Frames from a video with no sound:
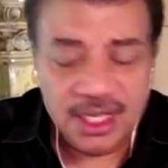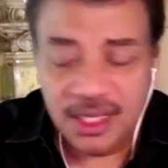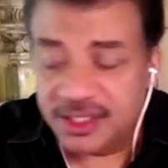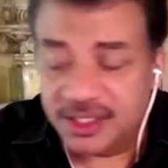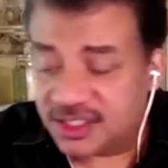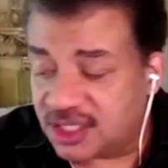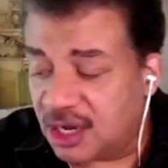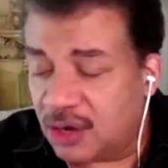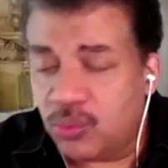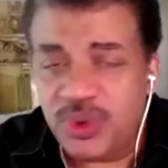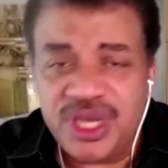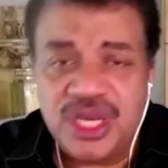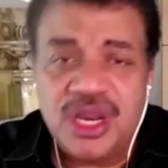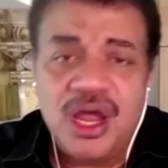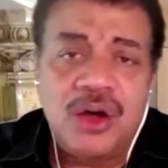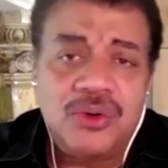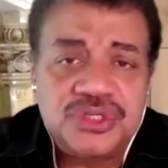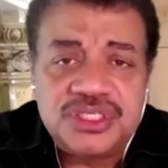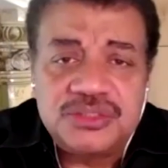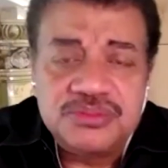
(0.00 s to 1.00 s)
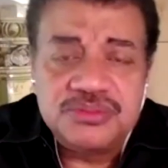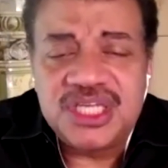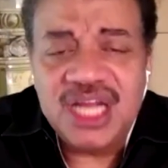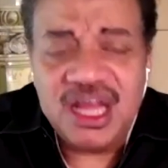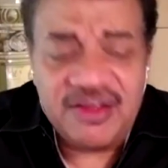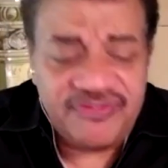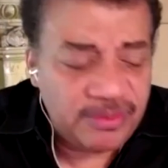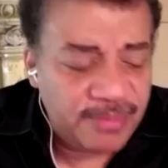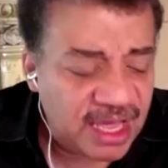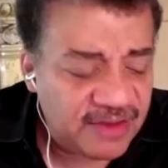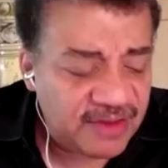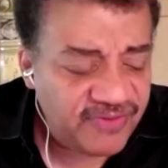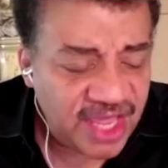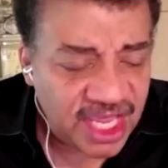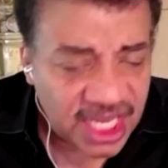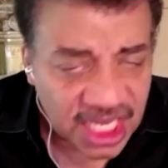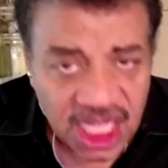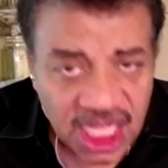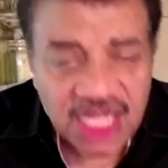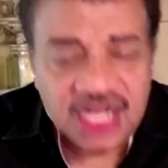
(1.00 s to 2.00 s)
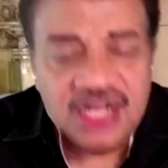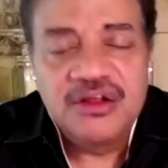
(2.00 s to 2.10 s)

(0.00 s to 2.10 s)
So we know some stuff about Vega.